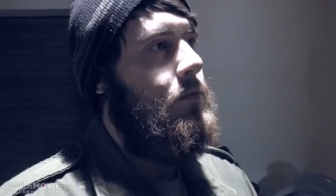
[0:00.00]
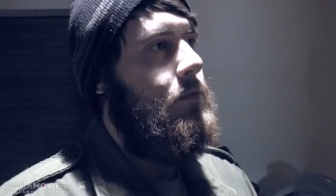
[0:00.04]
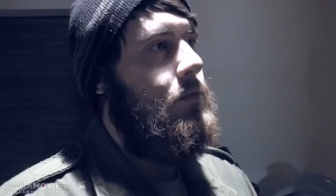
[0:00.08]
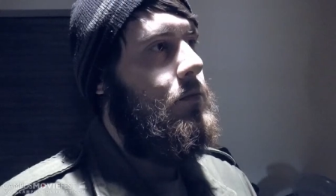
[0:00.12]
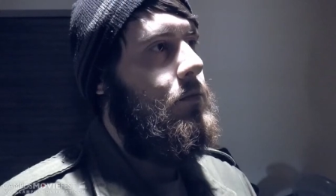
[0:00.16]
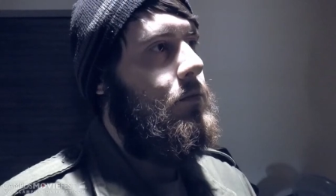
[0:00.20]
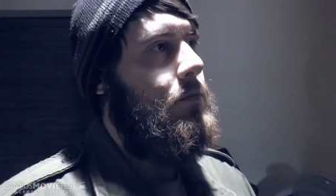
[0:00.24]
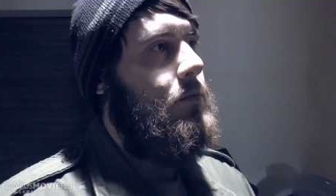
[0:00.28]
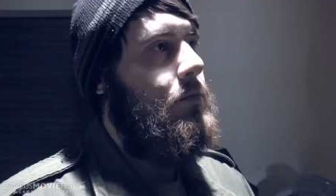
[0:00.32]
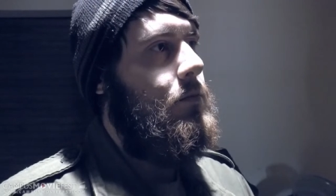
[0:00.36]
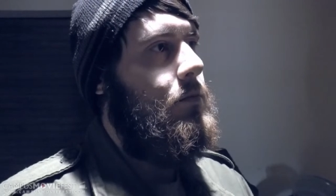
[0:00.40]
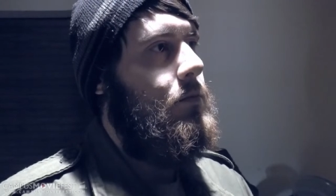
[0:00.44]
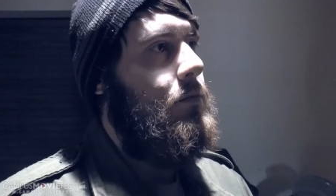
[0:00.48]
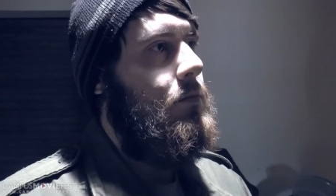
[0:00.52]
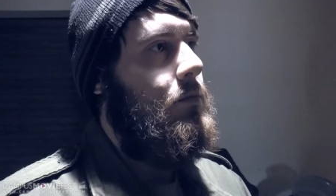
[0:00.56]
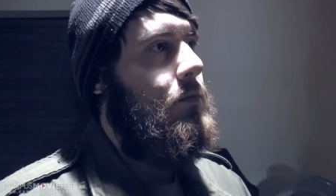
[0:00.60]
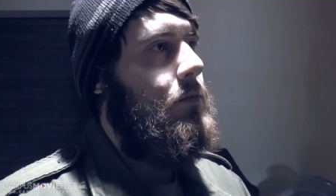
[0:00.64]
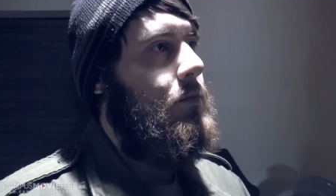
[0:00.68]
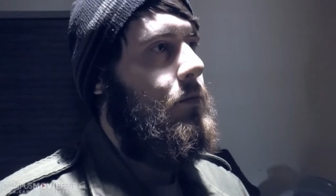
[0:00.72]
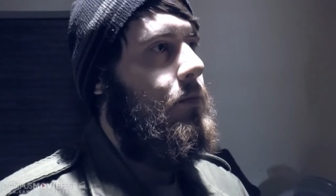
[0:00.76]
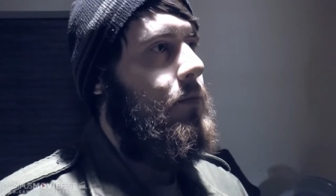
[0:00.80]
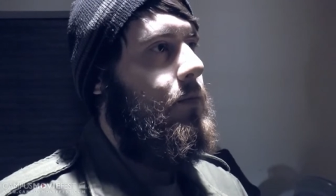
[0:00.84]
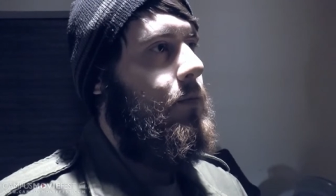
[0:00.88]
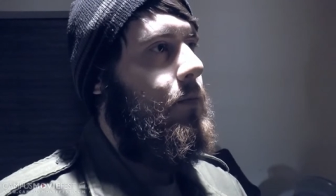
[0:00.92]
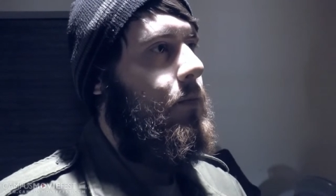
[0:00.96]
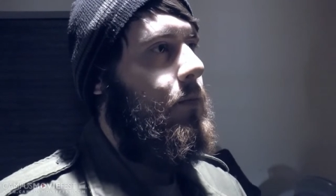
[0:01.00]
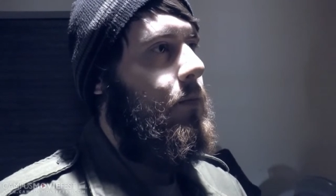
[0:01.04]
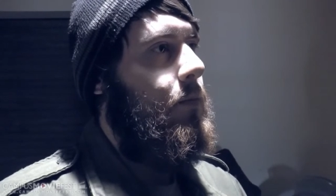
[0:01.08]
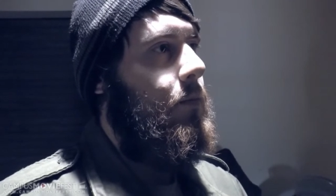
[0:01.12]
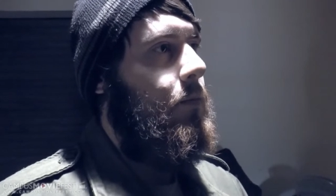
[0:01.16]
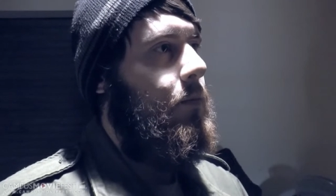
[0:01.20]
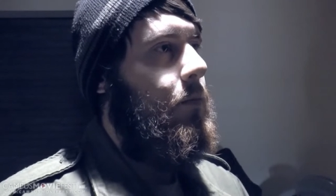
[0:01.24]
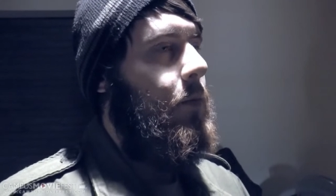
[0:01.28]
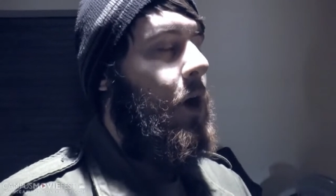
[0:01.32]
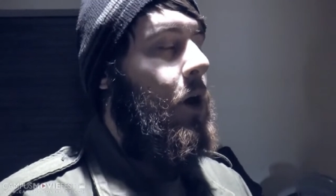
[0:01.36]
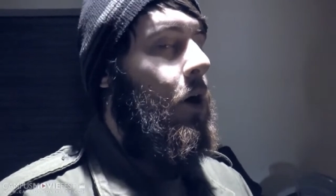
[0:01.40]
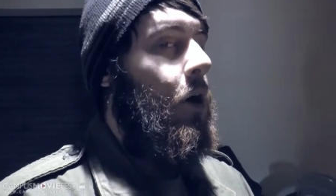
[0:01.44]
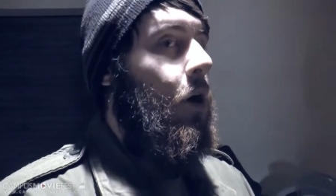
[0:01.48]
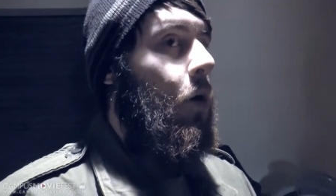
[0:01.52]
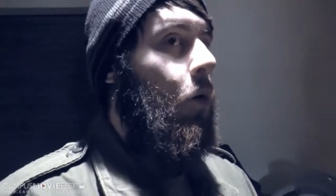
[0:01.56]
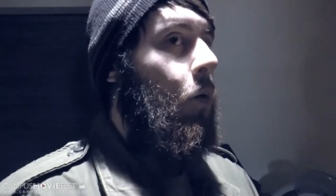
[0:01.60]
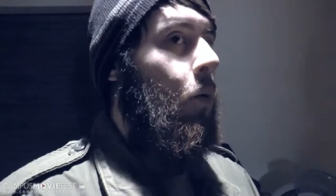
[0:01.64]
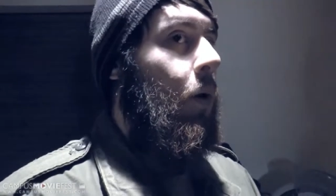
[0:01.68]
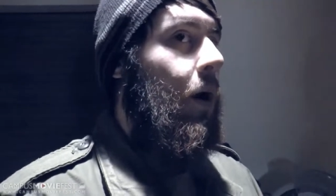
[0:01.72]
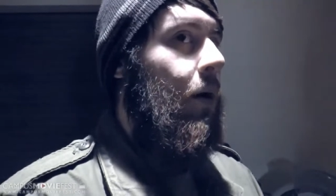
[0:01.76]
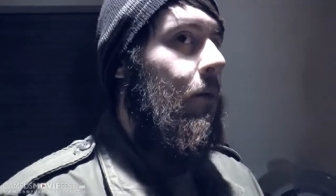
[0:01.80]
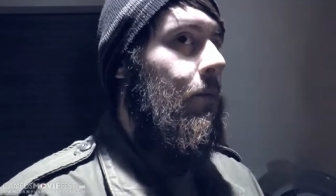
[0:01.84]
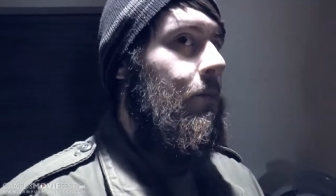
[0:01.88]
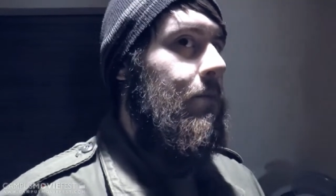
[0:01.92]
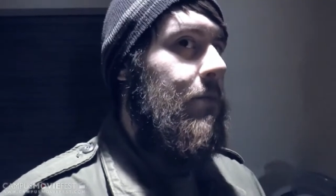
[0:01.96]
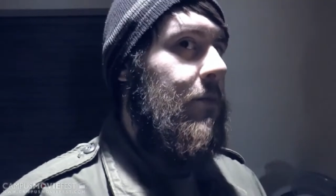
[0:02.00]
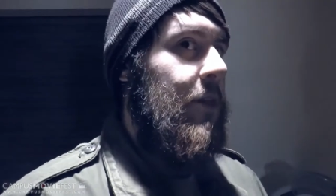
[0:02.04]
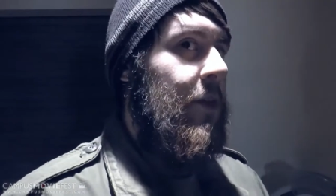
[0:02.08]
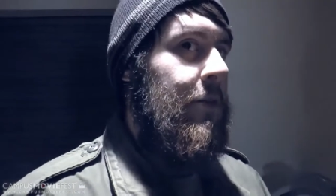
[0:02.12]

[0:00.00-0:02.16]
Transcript: haunted theater. Well,